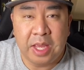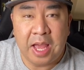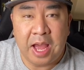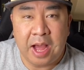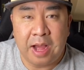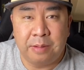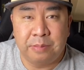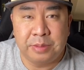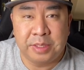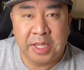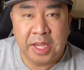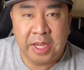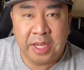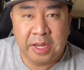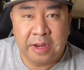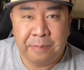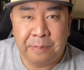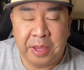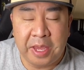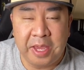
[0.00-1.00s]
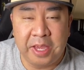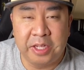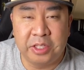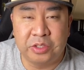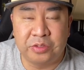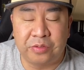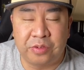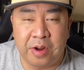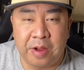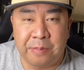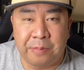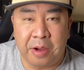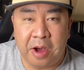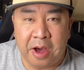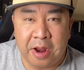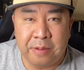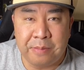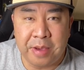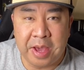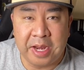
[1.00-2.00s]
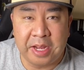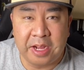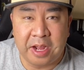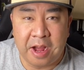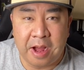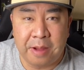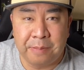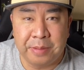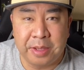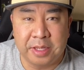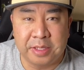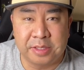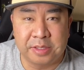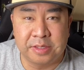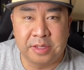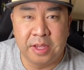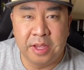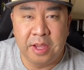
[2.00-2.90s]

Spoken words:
I'm taking a page from Automatic Comics.